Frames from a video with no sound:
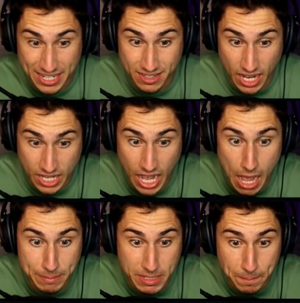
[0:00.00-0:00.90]
than a
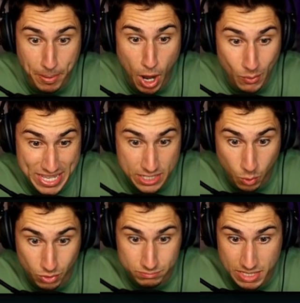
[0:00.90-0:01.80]
common Bowie
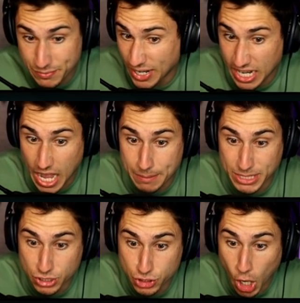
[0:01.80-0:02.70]
or even a
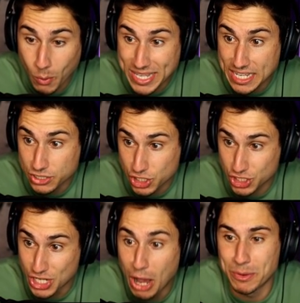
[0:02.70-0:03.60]
common Doughy and
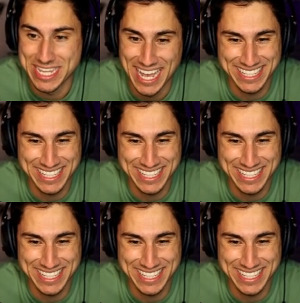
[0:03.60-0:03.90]
Snowy.